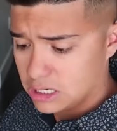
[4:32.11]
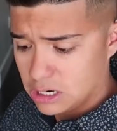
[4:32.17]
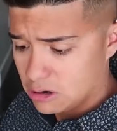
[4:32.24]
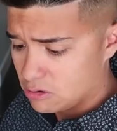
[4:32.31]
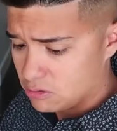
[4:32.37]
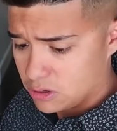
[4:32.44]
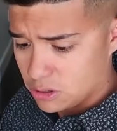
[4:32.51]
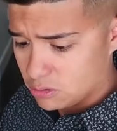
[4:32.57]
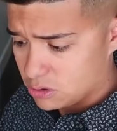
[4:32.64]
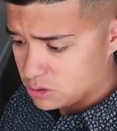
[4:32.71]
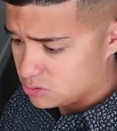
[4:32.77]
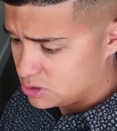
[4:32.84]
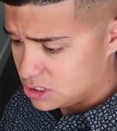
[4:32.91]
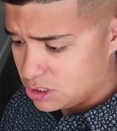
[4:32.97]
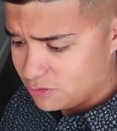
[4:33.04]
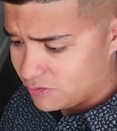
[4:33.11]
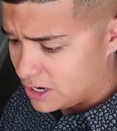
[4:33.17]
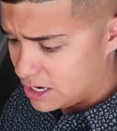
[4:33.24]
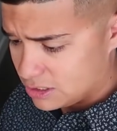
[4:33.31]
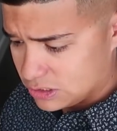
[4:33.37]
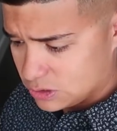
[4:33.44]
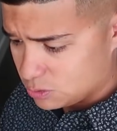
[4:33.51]
Oh no, Gucci, you've
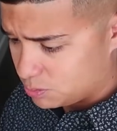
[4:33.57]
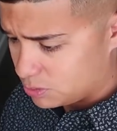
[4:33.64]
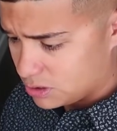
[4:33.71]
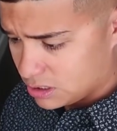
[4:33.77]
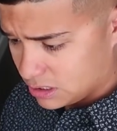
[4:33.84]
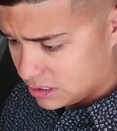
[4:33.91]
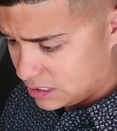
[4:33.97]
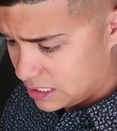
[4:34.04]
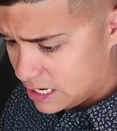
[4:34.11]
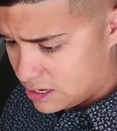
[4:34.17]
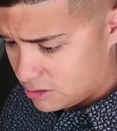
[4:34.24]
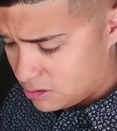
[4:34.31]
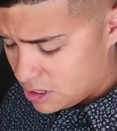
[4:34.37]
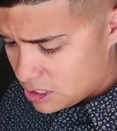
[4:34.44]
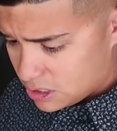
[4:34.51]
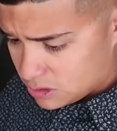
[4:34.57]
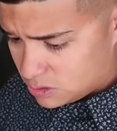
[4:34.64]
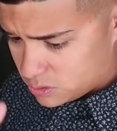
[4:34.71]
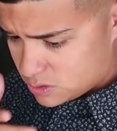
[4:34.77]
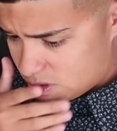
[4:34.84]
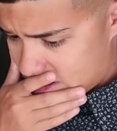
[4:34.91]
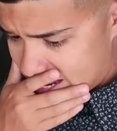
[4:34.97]
gone super ugly now.
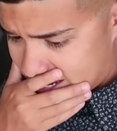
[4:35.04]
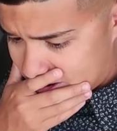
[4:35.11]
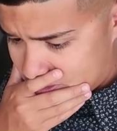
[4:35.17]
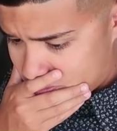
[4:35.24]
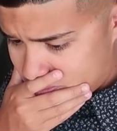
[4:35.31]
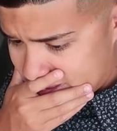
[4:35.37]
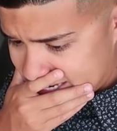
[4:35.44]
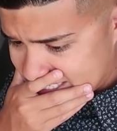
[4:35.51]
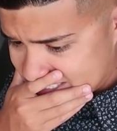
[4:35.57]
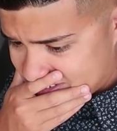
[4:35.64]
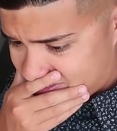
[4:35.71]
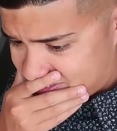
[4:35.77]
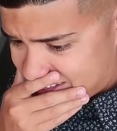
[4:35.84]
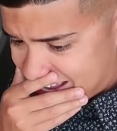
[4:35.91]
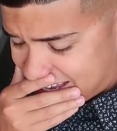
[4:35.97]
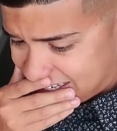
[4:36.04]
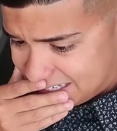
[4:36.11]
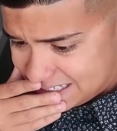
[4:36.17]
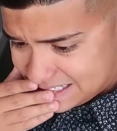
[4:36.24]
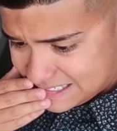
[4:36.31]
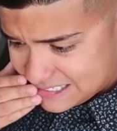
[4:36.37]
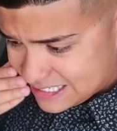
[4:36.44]
Those are like a mix of
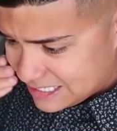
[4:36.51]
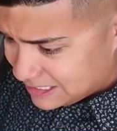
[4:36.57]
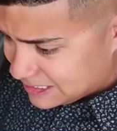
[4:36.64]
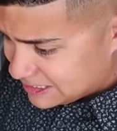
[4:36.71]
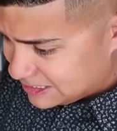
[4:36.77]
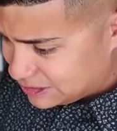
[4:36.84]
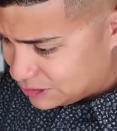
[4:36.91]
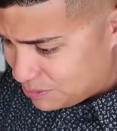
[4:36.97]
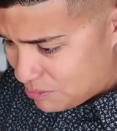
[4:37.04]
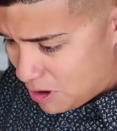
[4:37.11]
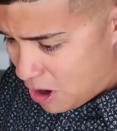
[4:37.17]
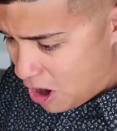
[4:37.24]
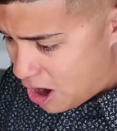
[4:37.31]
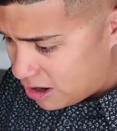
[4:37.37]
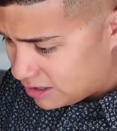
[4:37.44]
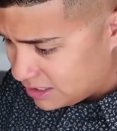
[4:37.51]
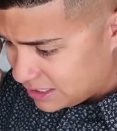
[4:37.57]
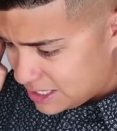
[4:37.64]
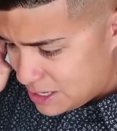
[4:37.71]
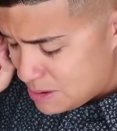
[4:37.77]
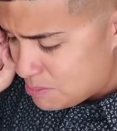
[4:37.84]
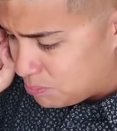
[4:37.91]
like... some
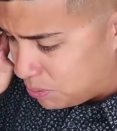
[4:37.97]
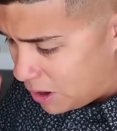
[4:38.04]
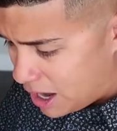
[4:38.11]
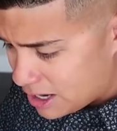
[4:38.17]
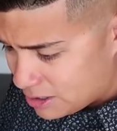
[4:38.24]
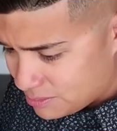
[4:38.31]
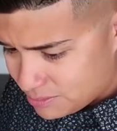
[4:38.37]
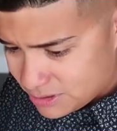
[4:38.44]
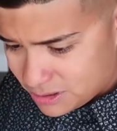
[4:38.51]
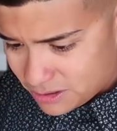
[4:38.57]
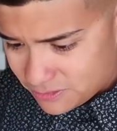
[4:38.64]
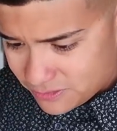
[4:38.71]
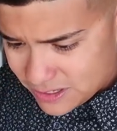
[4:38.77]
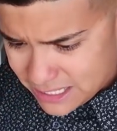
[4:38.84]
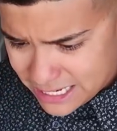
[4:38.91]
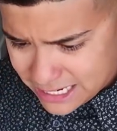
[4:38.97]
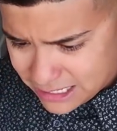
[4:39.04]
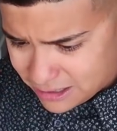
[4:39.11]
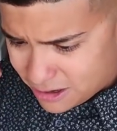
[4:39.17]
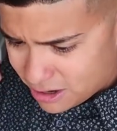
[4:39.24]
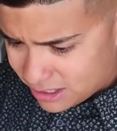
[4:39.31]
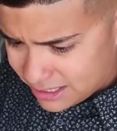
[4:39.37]
ugly bottom of like
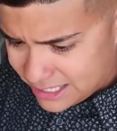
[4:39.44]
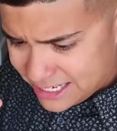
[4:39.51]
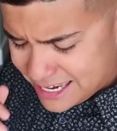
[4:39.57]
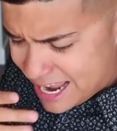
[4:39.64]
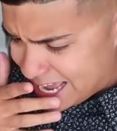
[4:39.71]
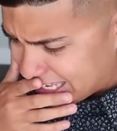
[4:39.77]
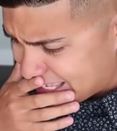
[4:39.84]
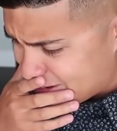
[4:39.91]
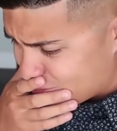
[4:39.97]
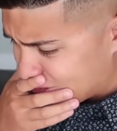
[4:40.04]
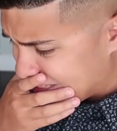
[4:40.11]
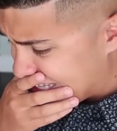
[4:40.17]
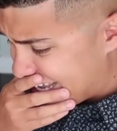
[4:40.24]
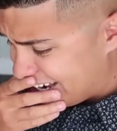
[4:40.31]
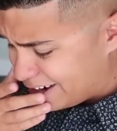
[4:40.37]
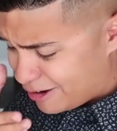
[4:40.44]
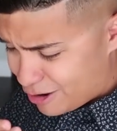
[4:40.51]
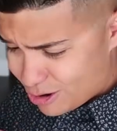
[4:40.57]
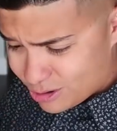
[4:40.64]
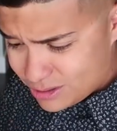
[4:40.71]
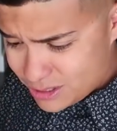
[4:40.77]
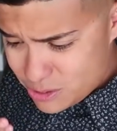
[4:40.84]
an ugly Nike with like an
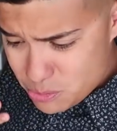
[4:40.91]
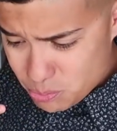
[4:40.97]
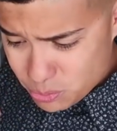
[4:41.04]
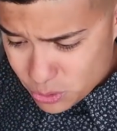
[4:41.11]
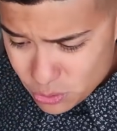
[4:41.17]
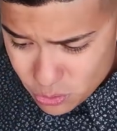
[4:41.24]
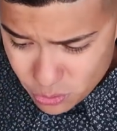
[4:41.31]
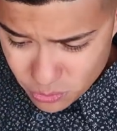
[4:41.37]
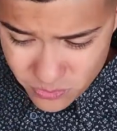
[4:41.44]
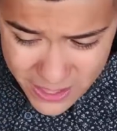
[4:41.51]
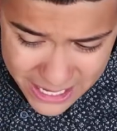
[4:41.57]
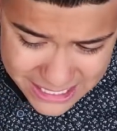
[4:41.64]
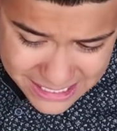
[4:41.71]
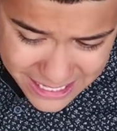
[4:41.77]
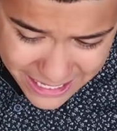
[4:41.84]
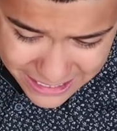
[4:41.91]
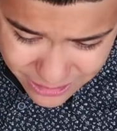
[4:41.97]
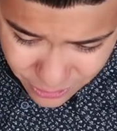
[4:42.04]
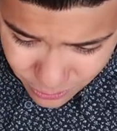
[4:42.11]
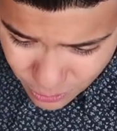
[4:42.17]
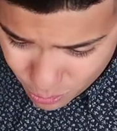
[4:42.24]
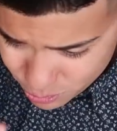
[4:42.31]
ugly boot that is
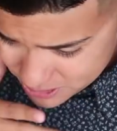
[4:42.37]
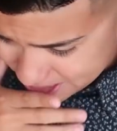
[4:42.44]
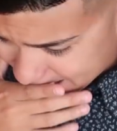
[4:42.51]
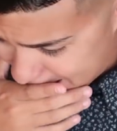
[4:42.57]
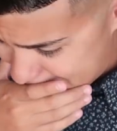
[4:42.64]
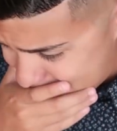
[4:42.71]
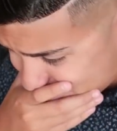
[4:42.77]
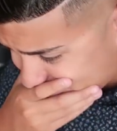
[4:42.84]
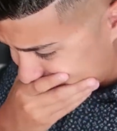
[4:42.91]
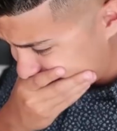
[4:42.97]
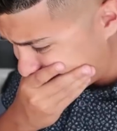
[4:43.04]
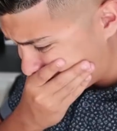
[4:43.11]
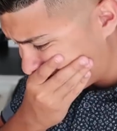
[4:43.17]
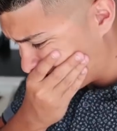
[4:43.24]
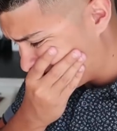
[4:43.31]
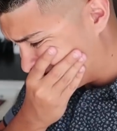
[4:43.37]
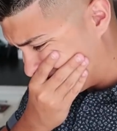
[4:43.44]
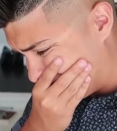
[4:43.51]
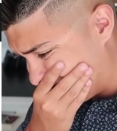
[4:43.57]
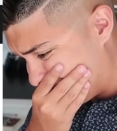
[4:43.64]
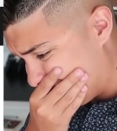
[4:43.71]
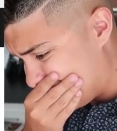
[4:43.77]
like low top.
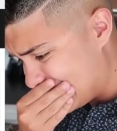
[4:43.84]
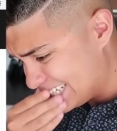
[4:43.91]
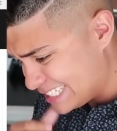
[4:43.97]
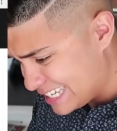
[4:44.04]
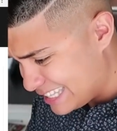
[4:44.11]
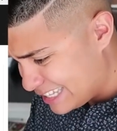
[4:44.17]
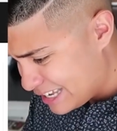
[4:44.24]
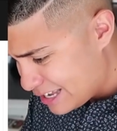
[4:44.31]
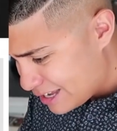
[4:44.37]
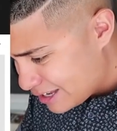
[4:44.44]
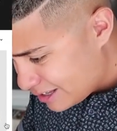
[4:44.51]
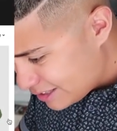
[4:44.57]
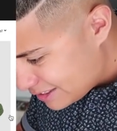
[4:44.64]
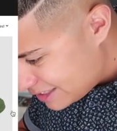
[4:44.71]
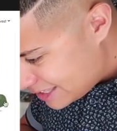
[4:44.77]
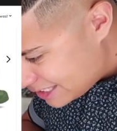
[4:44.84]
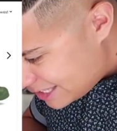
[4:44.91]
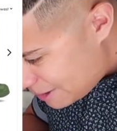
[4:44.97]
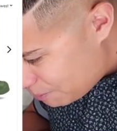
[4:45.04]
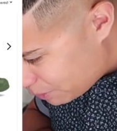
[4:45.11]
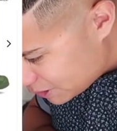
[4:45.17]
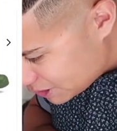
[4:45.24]
Oh gosh, and did they